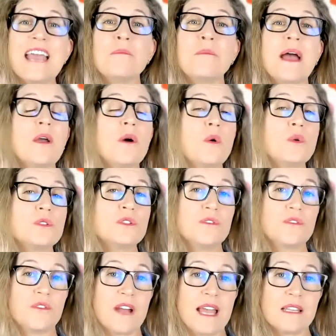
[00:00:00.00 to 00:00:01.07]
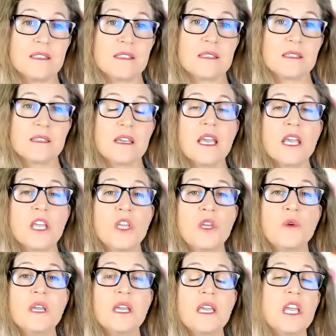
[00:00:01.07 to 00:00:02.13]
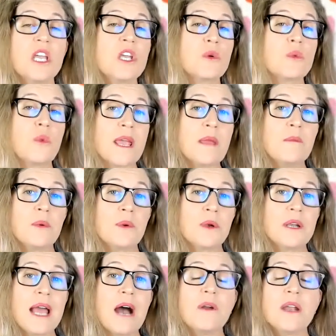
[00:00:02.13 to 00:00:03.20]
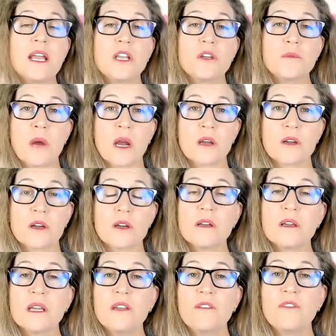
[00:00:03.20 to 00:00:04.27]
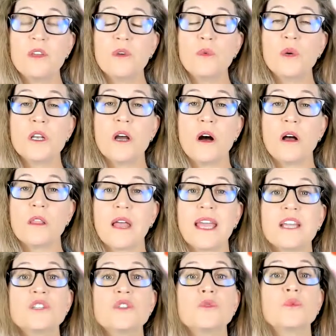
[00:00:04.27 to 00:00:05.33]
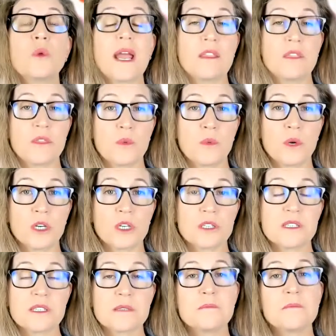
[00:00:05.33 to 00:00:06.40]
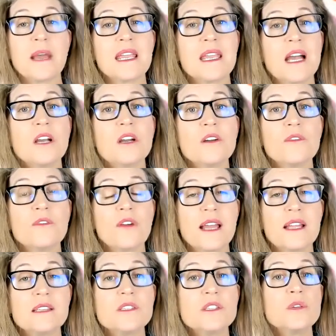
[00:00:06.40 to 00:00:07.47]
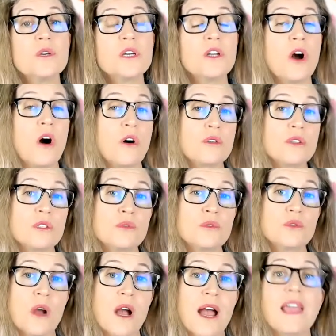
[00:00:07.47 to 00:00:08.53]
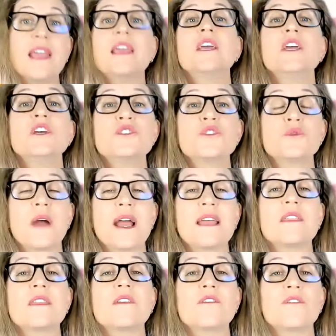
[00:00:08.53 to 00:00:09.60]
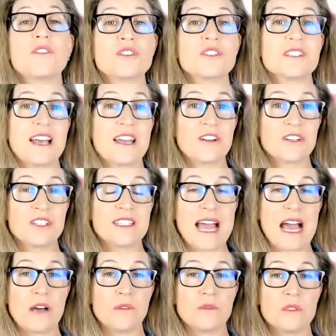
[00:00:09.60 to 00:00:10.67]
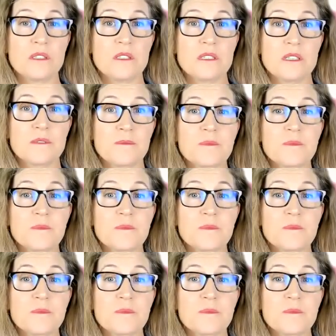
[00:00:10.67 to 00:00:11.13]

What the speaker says: My older friends, you can get your whiteboard out and your marker if you would like to write the words. My younger friends, you could also try to write the first letter sounds.